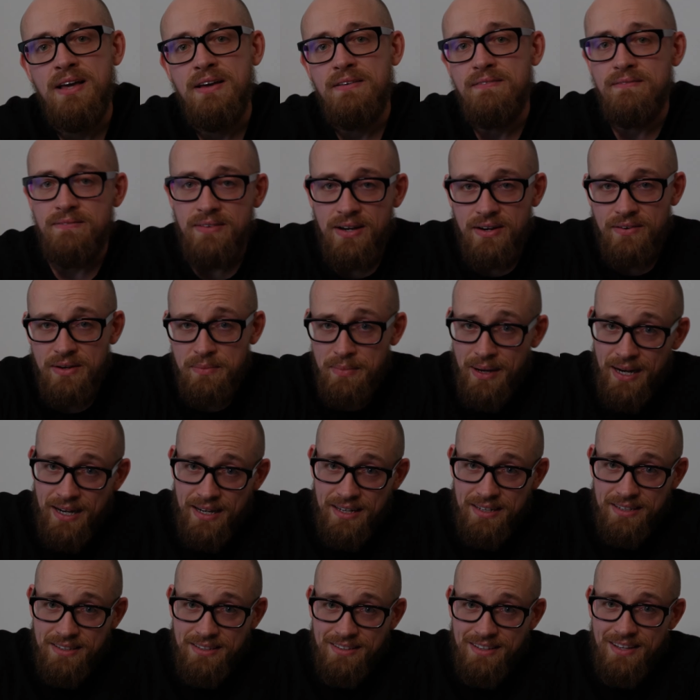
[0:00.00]
very
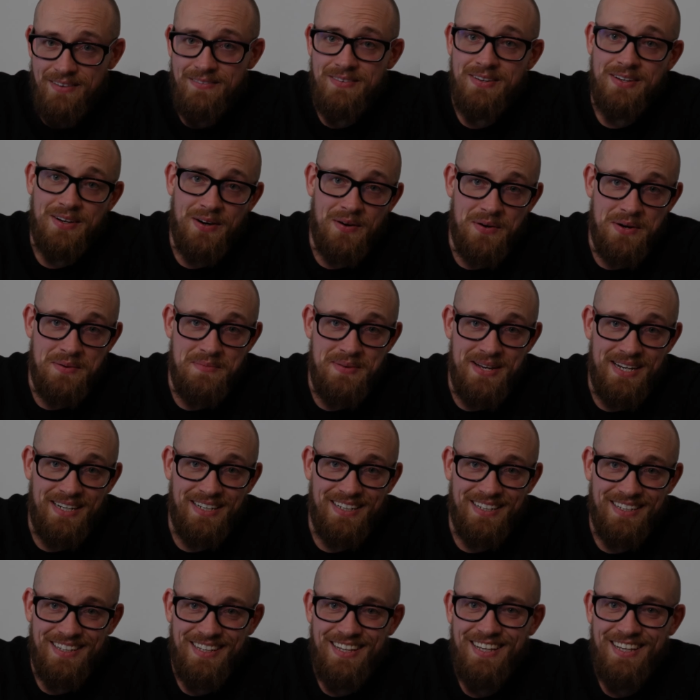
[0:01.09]
bad, if you know what I mean.